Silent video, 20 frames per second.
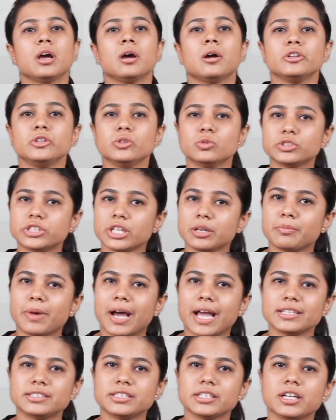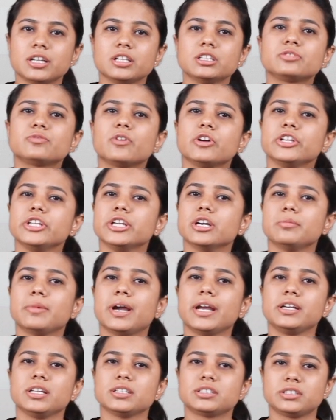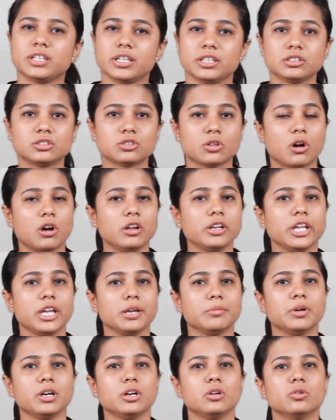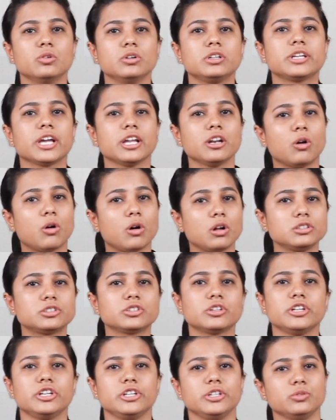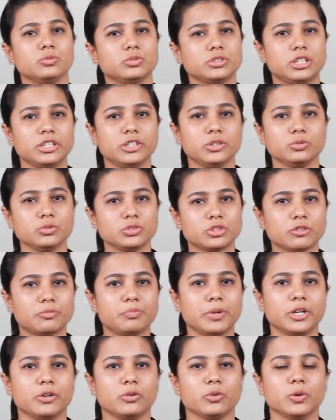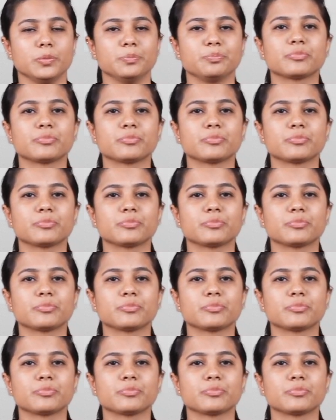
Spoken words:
Using bicycles for nearby distance or neighborhood can also reduce the use of petrol.